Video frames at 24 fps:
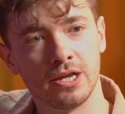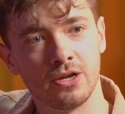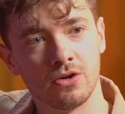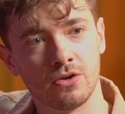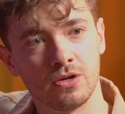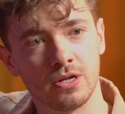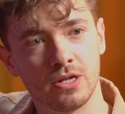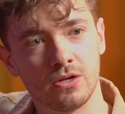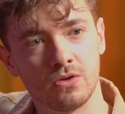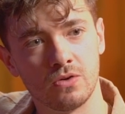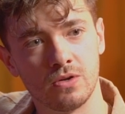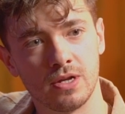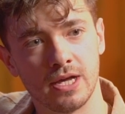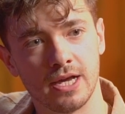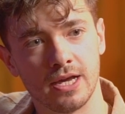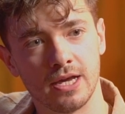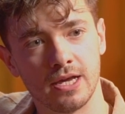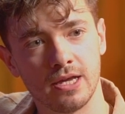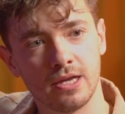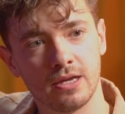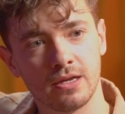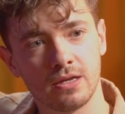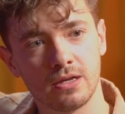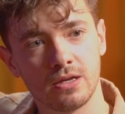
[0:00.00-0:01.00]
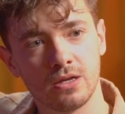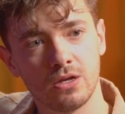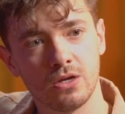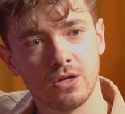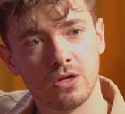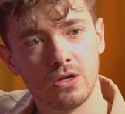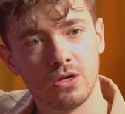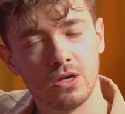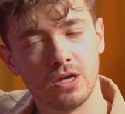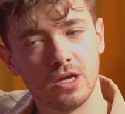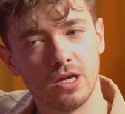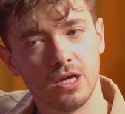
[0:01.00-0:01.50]
or a little late,
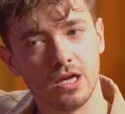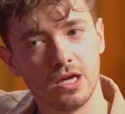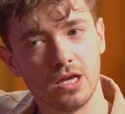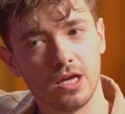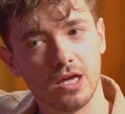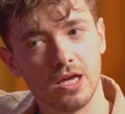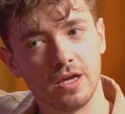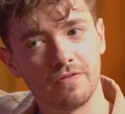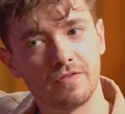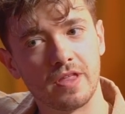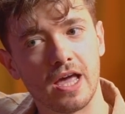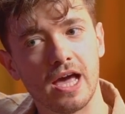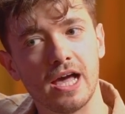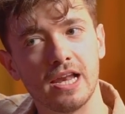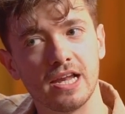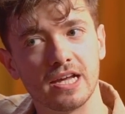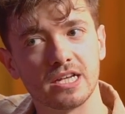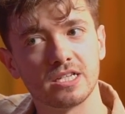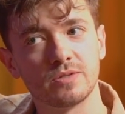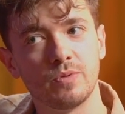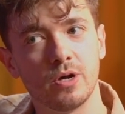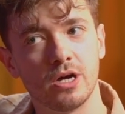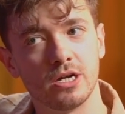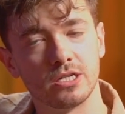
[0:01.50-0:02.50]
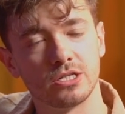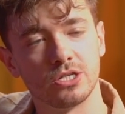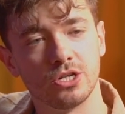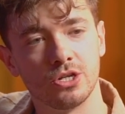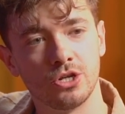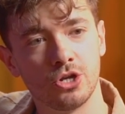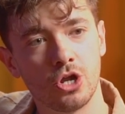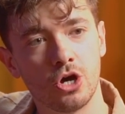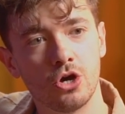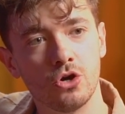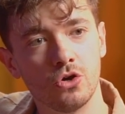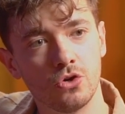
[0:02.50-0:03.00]
if the LX person
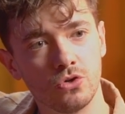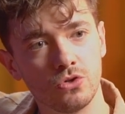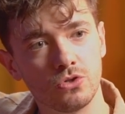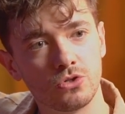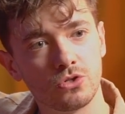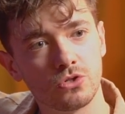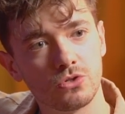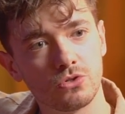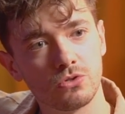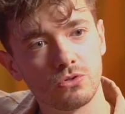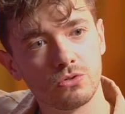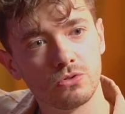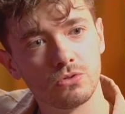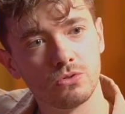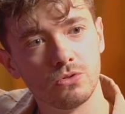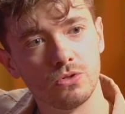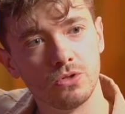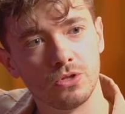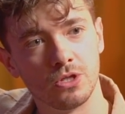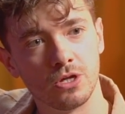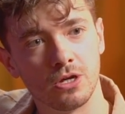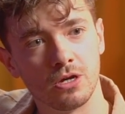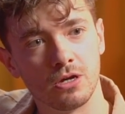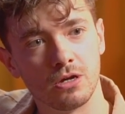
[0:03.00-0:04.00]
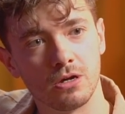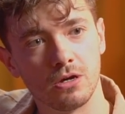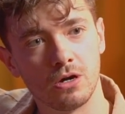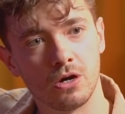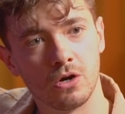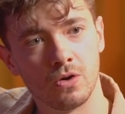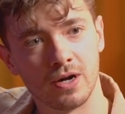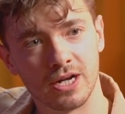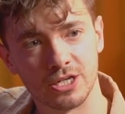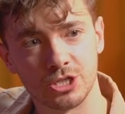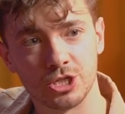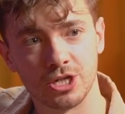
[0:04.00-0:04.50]
knows that, oh,
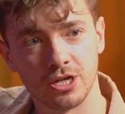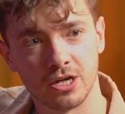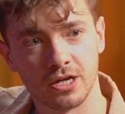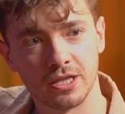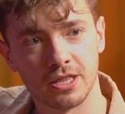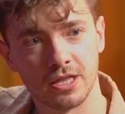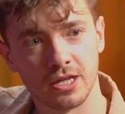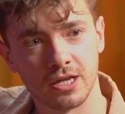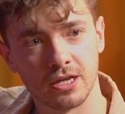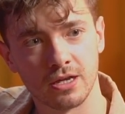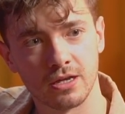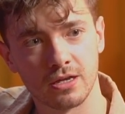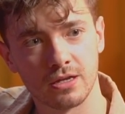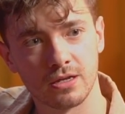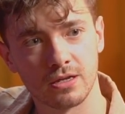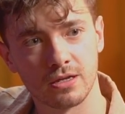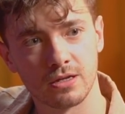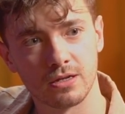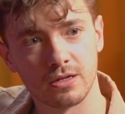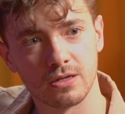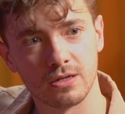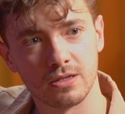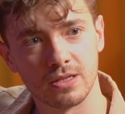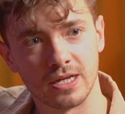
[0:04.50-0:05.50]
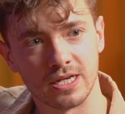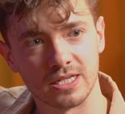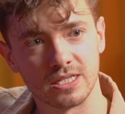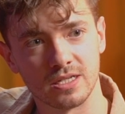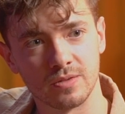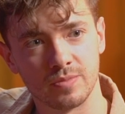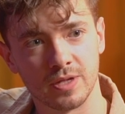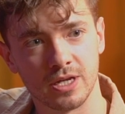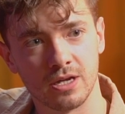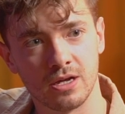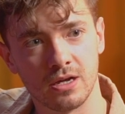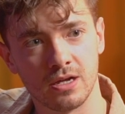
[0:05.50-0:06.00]
actually, I think that's a
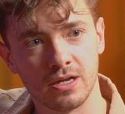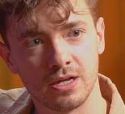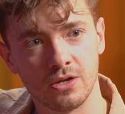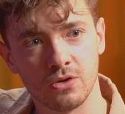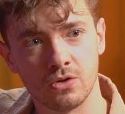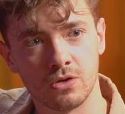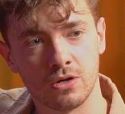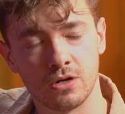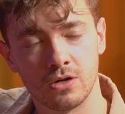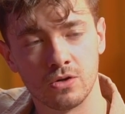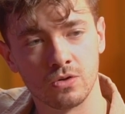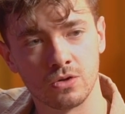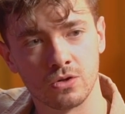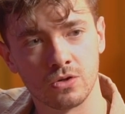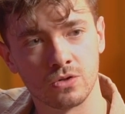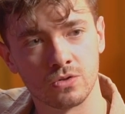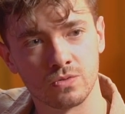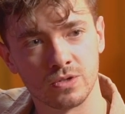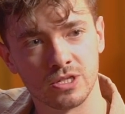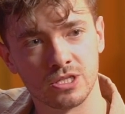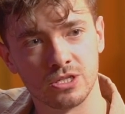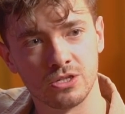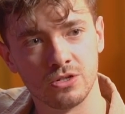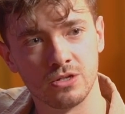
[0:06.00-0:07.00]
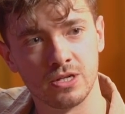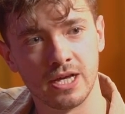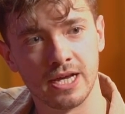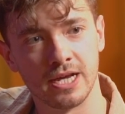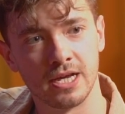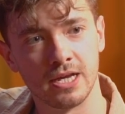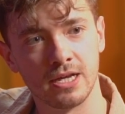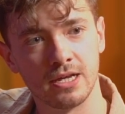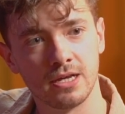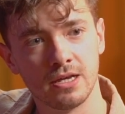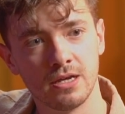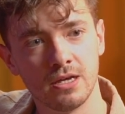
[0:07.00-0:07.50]
bit early, or oh God, we're too
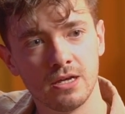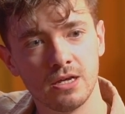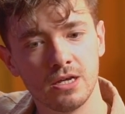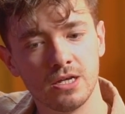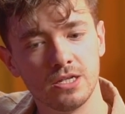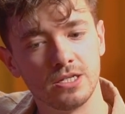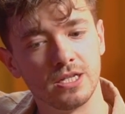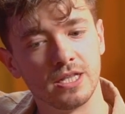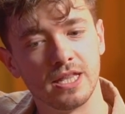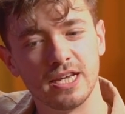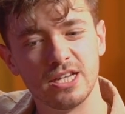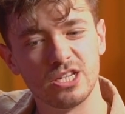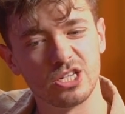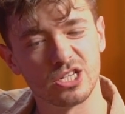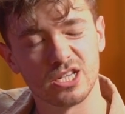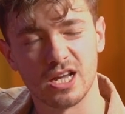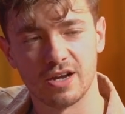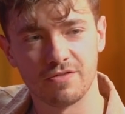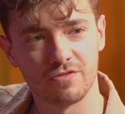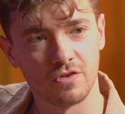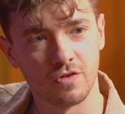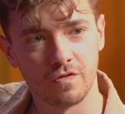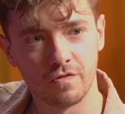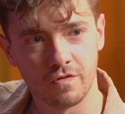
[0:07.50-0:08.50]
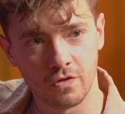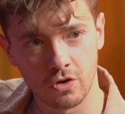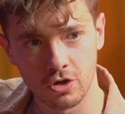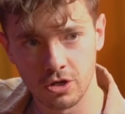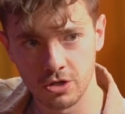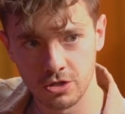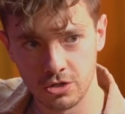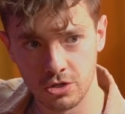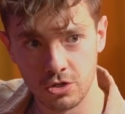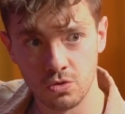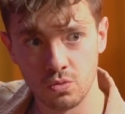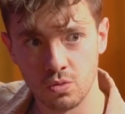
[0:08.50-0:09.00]
late, do they just have to follow
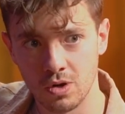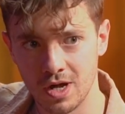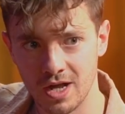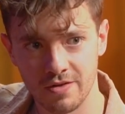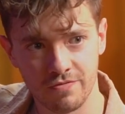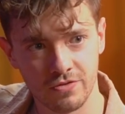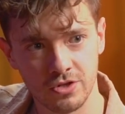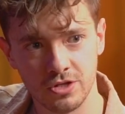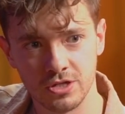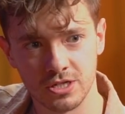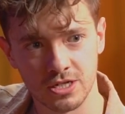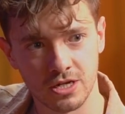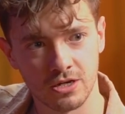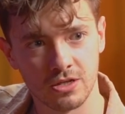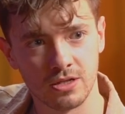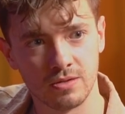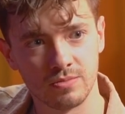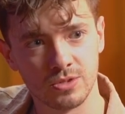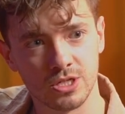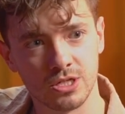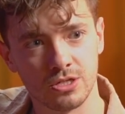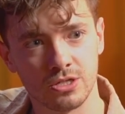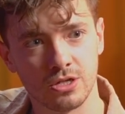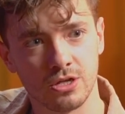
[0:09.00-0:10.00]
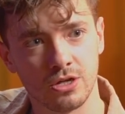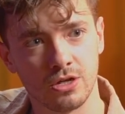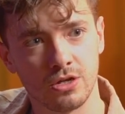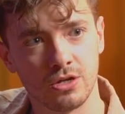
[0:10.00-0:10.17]
you, whatever you tell them to do?